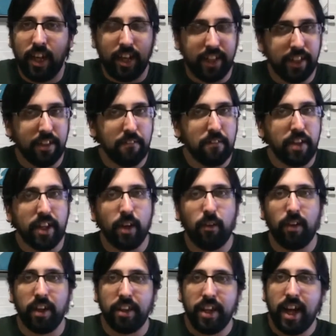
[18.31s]
and I did a video
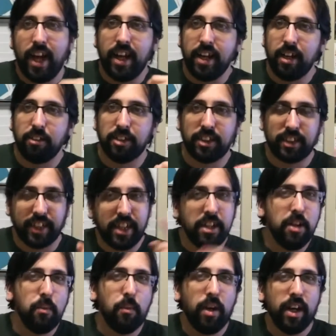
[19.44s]
on that, and I was just like, you
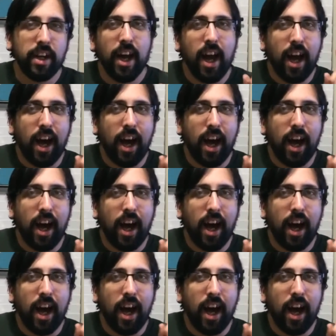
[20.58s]
know what?